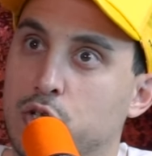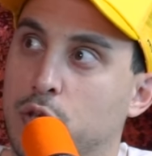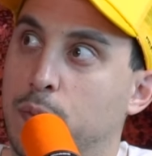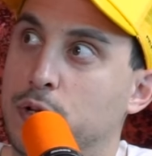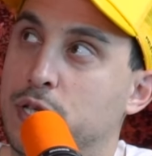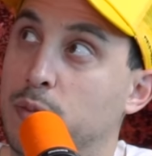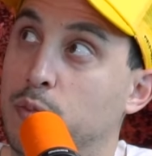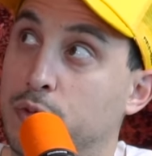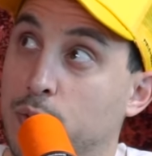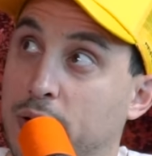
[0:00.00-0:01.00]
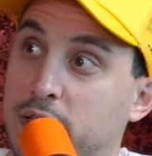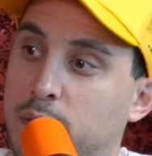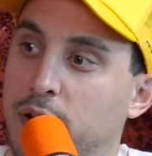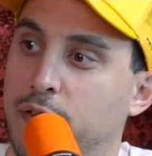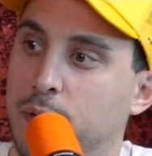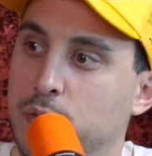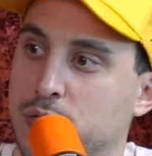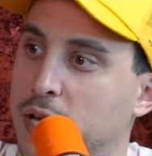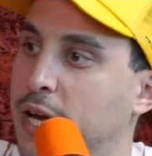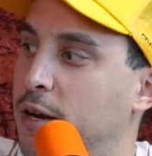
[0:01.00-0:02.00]
So the person directly above him
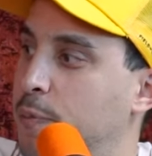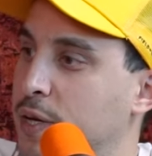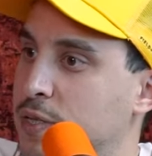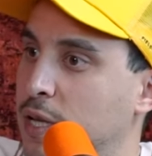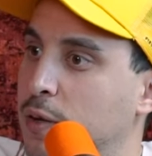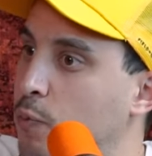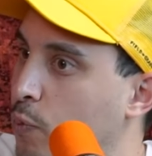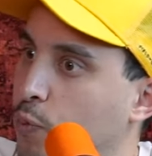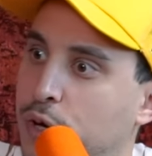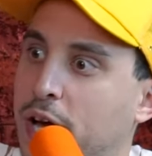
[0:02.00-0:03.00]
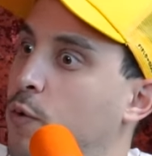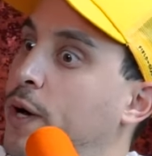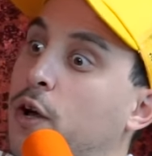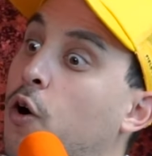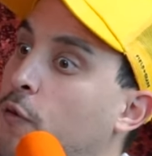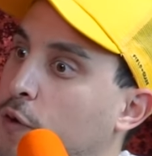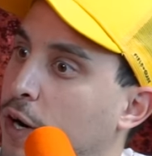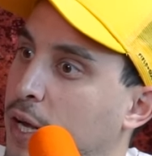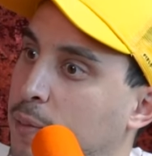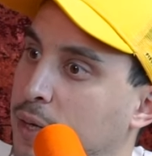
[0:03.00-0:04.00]
was like kind of pissed that he kind of went
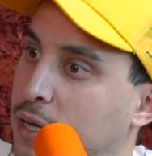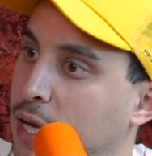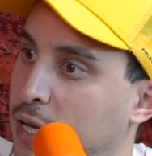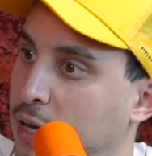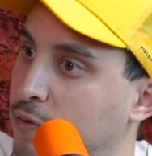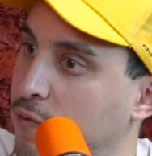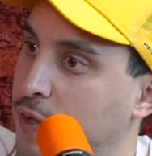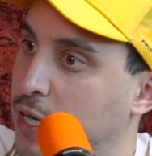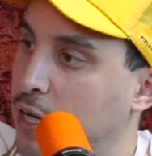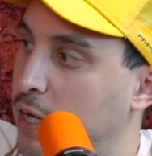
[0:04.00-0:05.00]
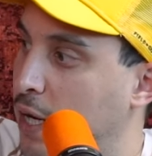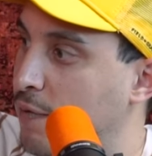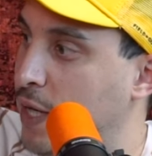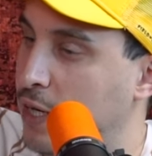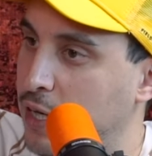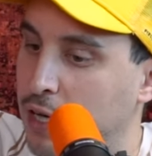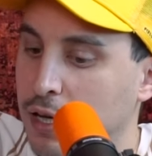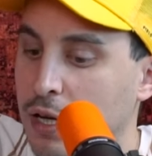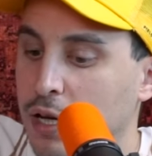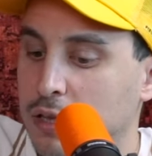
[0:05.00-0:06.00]
over him and gave the video and gave the idea.